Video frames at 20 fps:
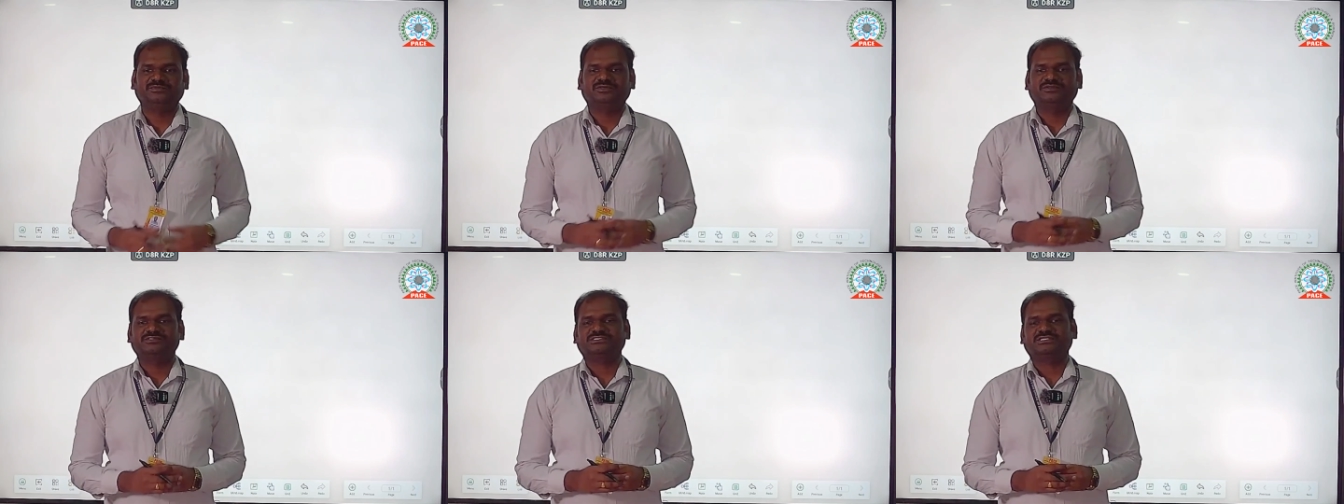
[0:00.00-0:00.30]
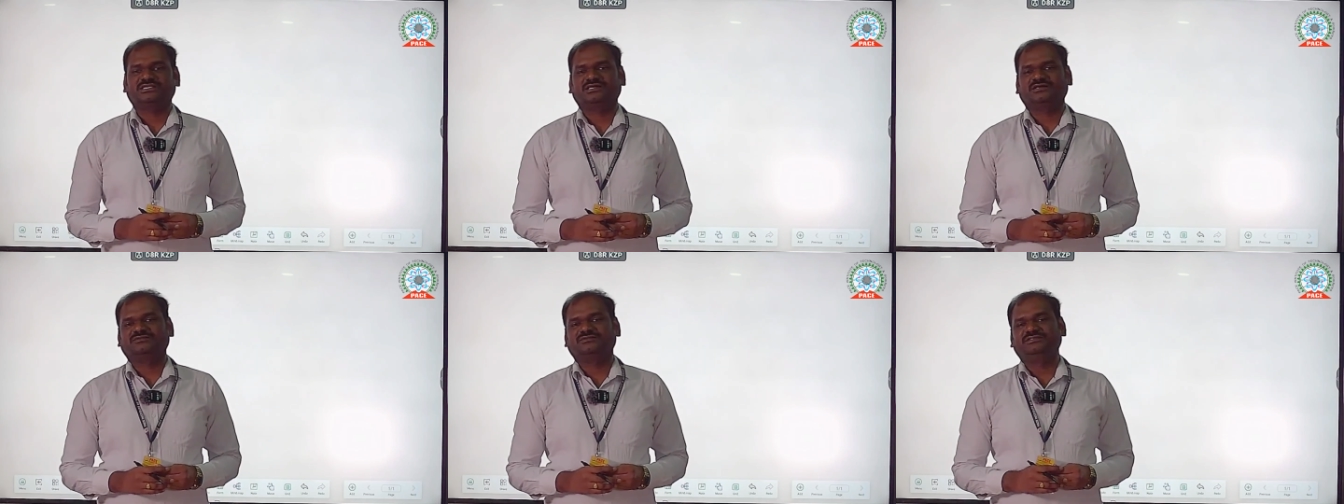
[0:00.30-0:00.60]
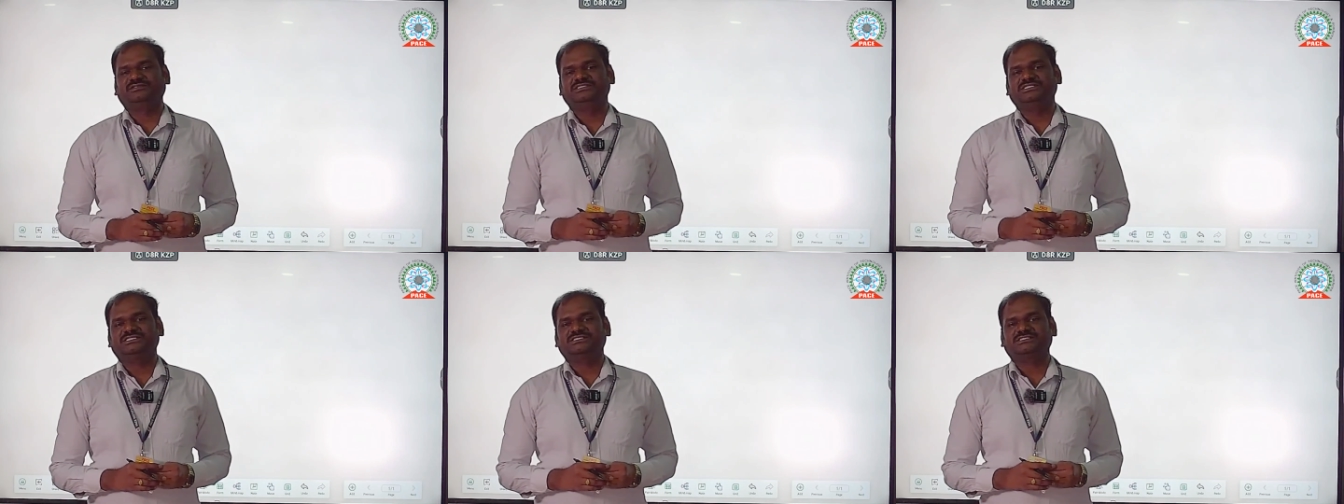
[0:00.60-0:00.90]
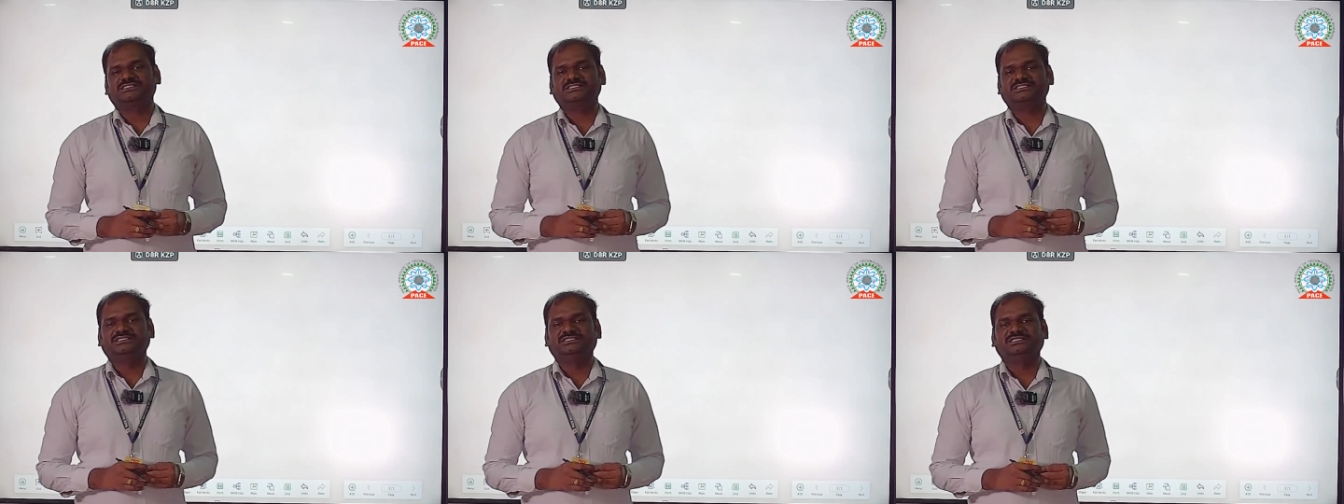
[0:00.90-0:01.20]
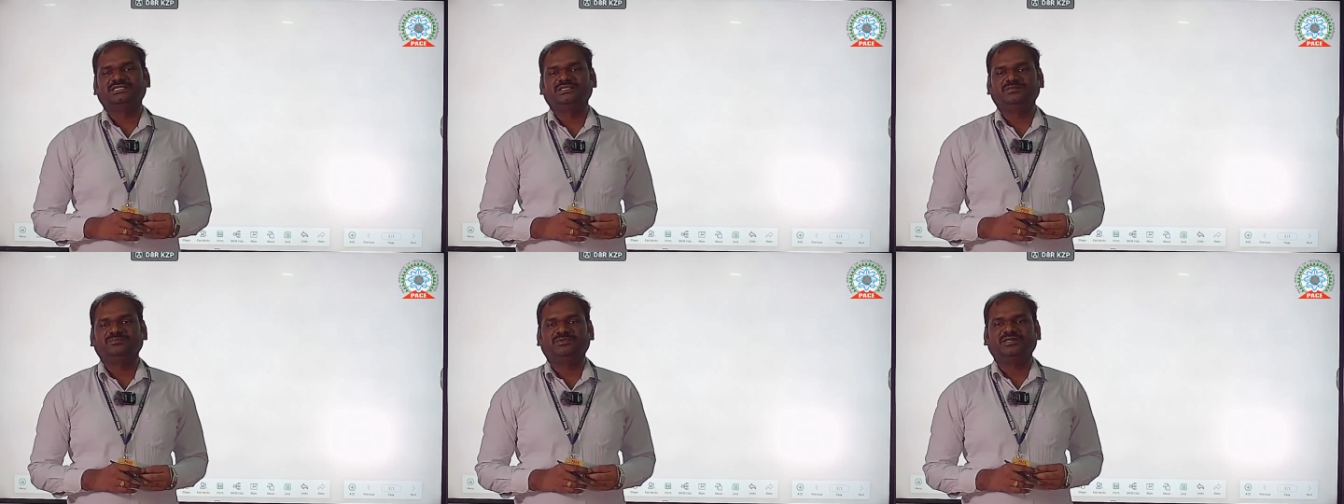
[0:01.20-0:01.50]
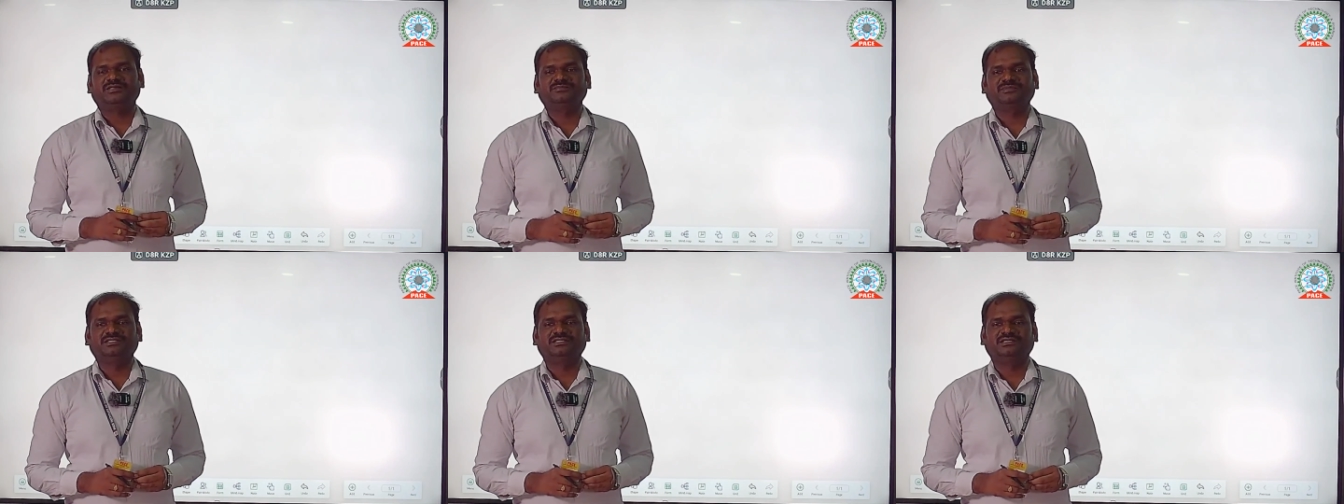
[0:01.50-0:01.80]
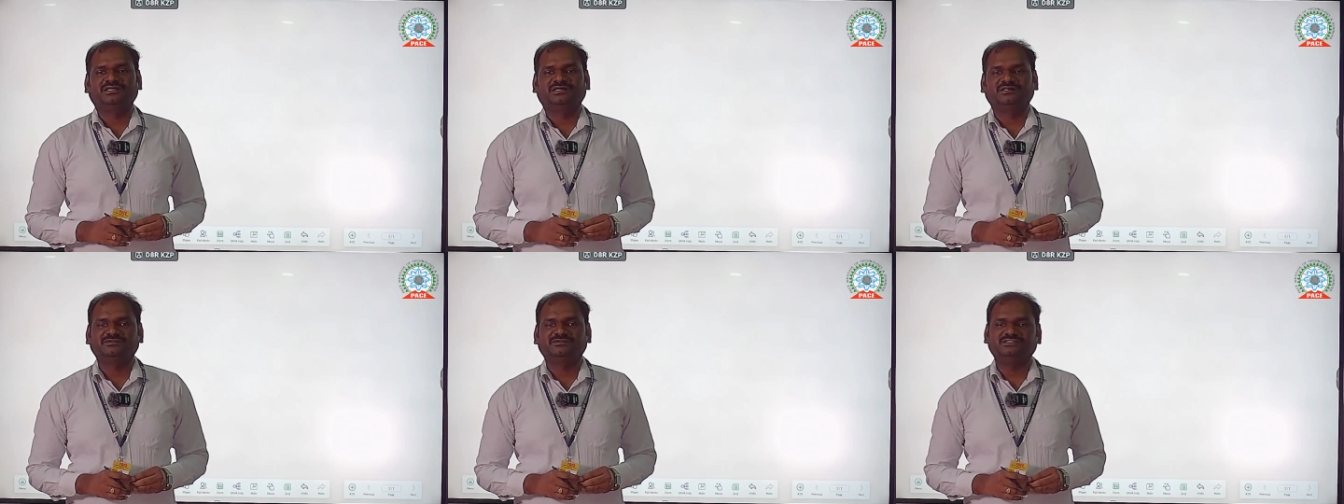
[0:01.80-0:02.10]
of Physics in the Department of
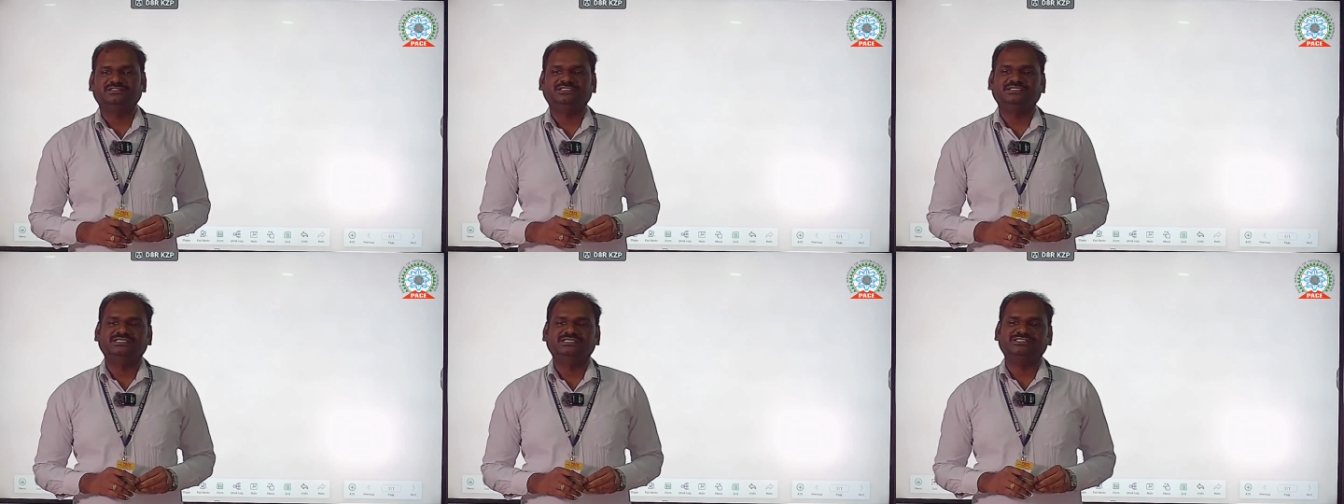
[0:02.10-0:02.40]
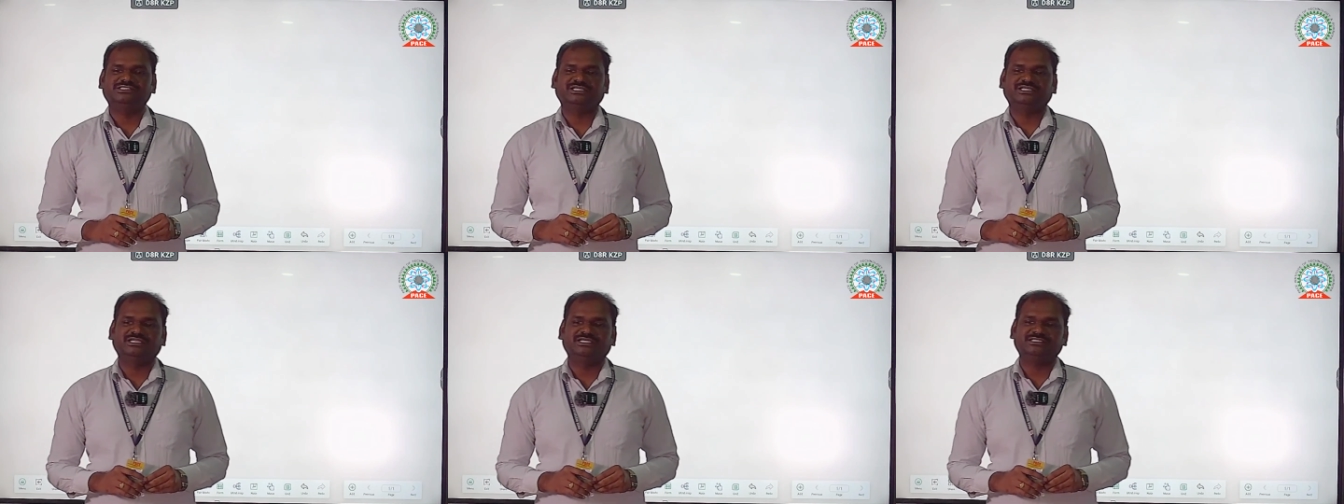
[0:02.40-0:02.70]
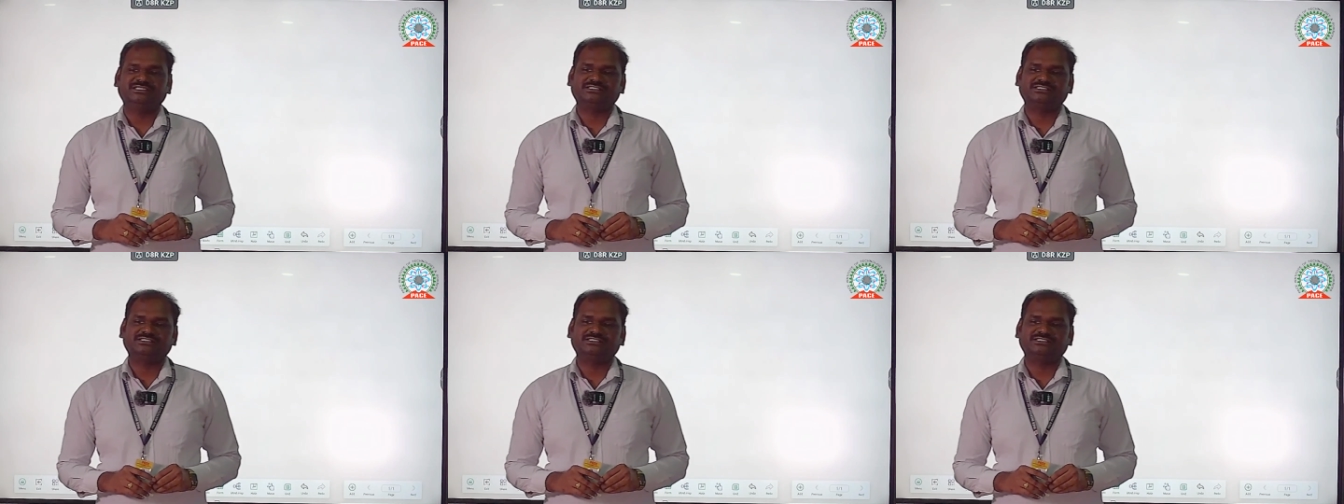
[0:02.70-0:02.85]
H&S.